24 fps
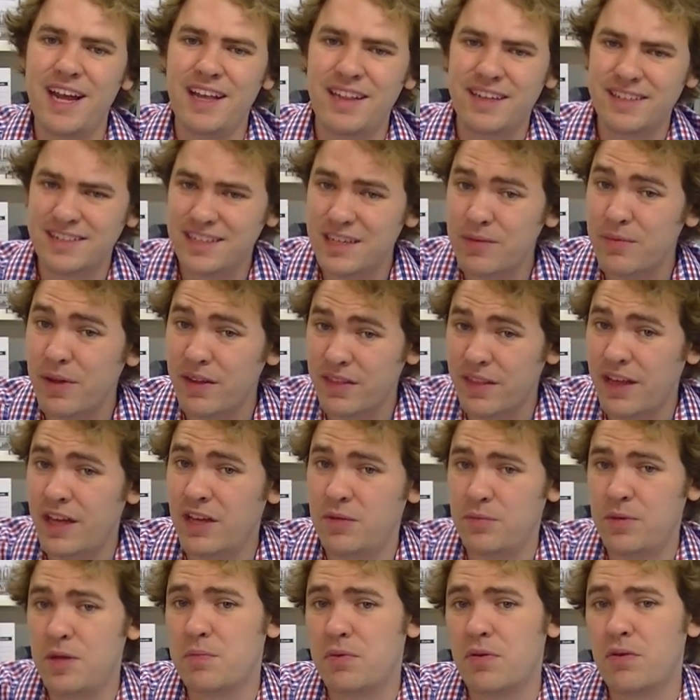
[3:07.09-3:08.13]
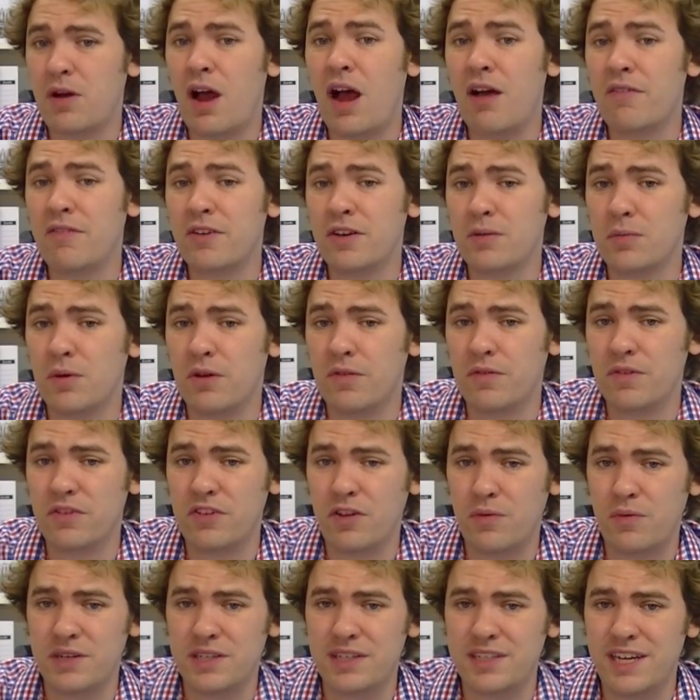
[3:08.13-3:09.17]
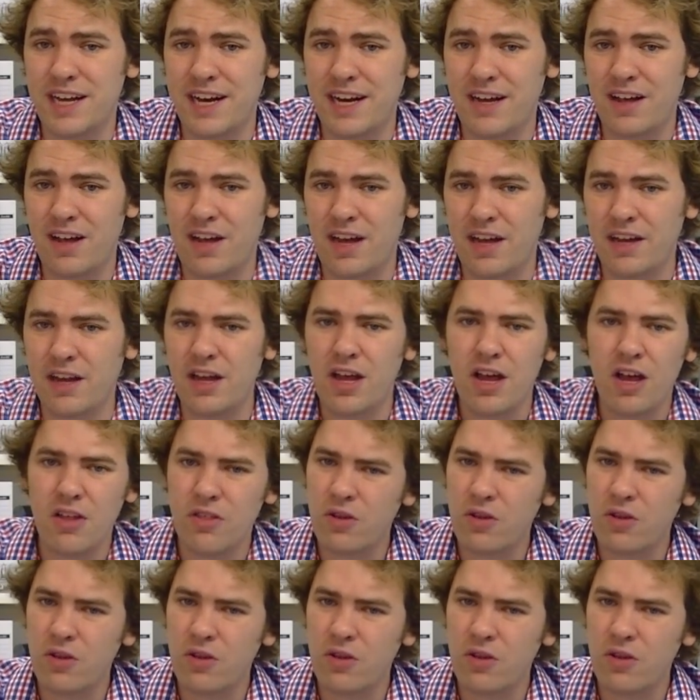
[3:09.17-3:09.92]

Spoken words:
that seem like they could be profitable for someone to take on,